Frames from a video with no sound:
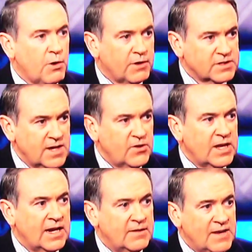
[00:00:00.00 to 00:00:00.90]
productivity
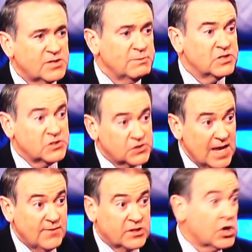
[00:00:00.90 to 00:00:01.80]
and investments and
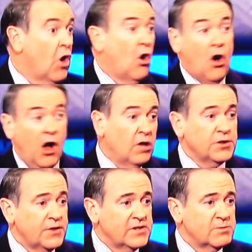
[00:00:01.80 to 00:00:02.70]
savings, all the
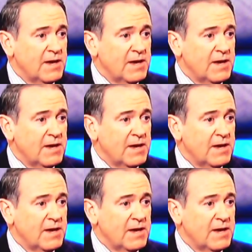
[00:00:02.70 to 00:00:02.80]
things that